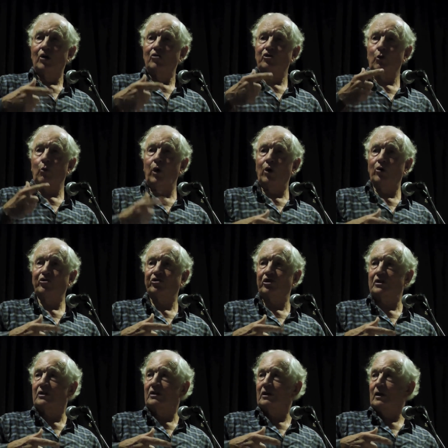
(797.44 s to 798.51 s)
to
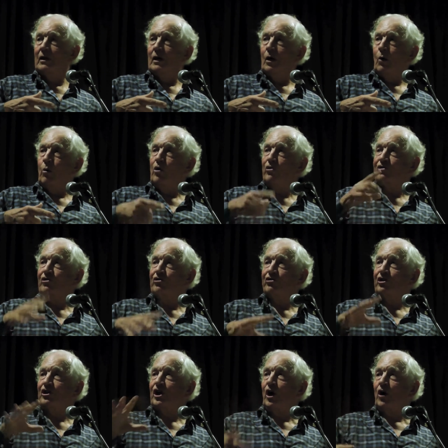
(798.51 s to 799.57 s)
Wilson, Wilson
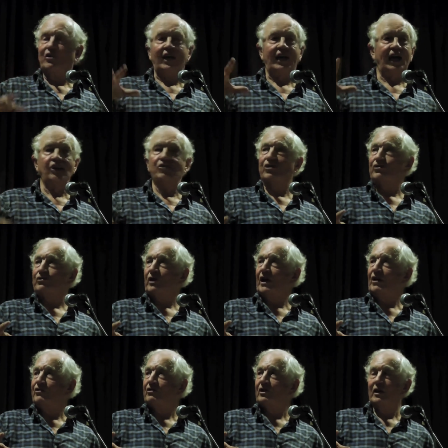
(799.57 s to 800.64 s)
Security
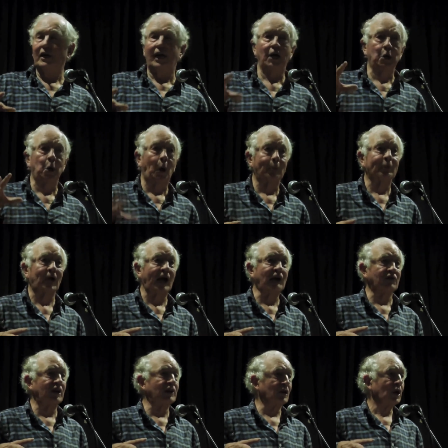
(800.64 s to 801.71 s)
Industries
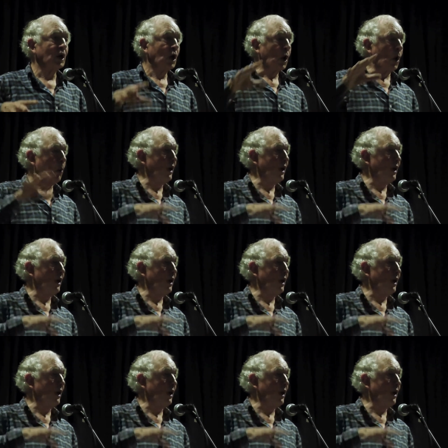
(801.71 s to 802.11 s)
Incorporated, who